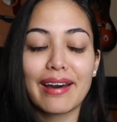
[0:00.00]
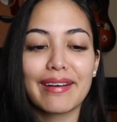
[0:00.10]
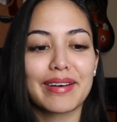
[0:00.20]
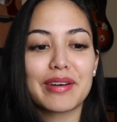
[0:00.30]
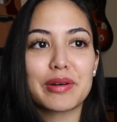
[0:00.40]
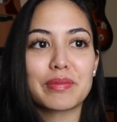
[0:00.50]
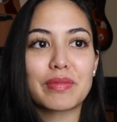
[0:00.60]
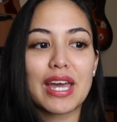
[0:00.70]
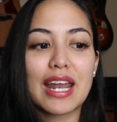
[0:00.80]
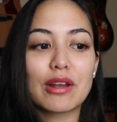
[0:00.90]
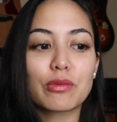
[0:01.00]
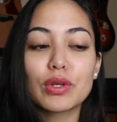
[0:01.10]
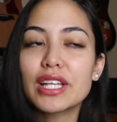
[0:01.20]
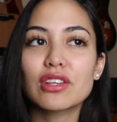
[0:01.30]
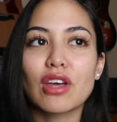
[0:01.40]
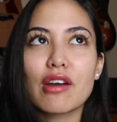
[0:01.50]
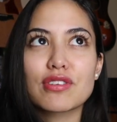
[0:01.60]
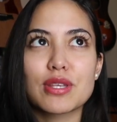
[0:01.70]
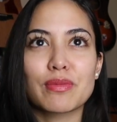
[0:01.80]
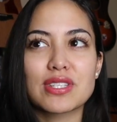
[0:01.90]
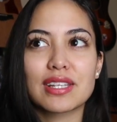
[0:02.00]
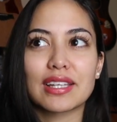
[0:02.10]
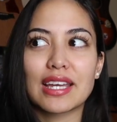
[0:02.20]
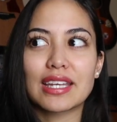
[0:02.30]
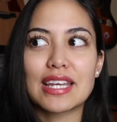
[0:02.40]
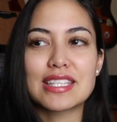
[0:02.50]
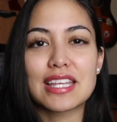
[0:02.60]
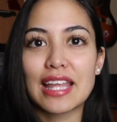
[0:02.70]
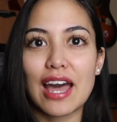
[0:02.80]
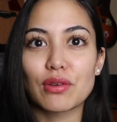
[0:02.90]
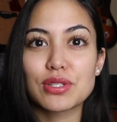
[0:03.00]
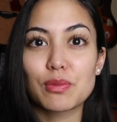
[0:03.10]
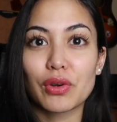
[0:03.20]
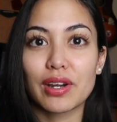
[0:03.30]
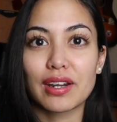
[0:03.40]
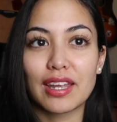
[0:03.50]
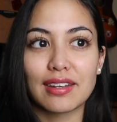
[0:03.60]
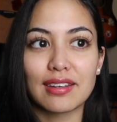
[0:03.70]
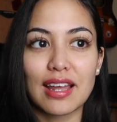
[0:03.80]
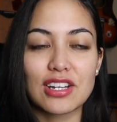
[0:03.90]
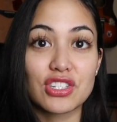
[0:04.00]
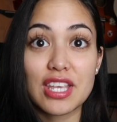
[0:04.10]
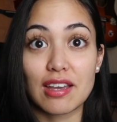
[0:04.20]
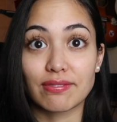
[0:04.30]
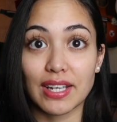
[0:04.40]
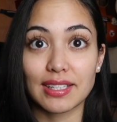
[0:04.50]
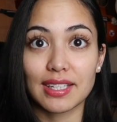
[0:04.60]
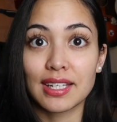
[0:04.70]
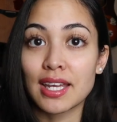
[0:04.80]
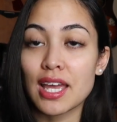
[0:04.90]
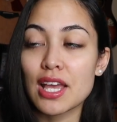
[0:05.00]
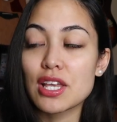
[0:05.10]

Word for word: Um, and I really thought for some reason, like it's in the house somewhere and I just can't find it.